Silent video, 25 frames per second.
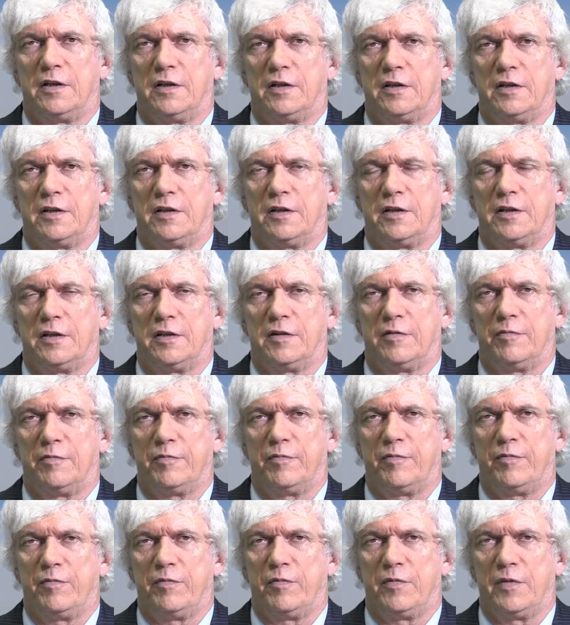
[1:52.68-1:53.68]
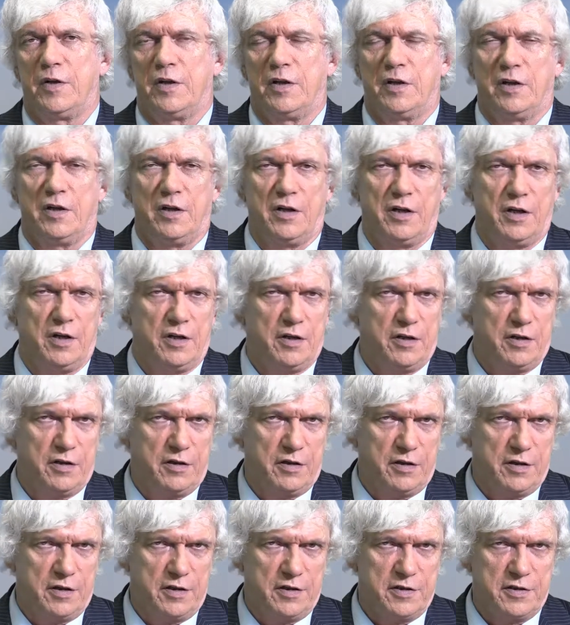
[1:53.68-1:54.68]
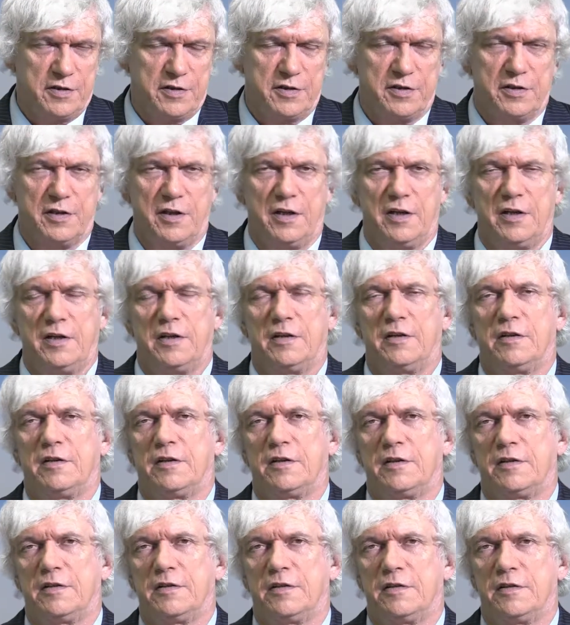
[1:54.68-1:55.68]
and the standard